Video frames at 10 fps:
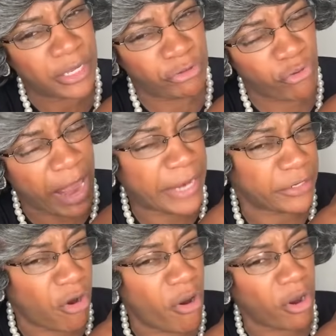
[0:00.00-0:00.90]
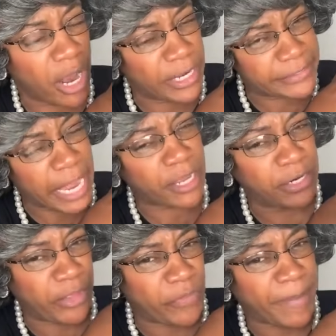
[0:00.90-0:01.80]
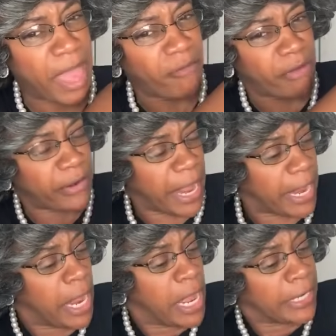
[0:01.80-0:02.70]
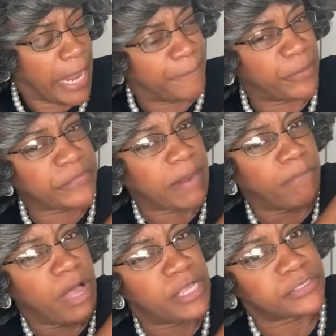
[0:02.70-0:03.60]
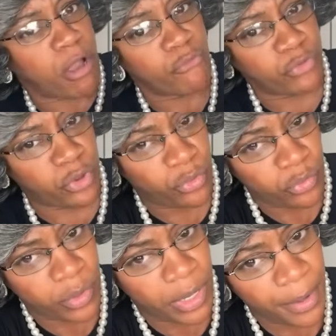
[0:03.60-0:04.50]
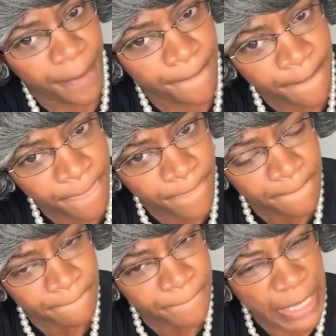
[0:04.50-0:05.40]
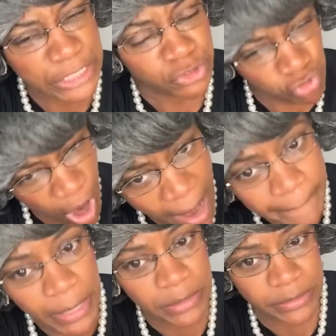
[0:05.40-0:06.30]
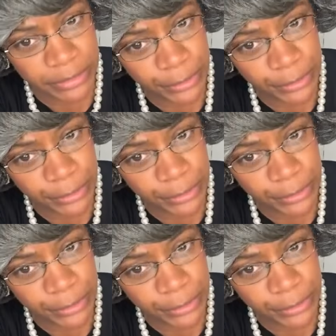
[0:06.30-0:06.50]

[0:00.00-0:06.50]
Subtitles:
And you had to go and take another bath because they put that musk on you? That's trauma.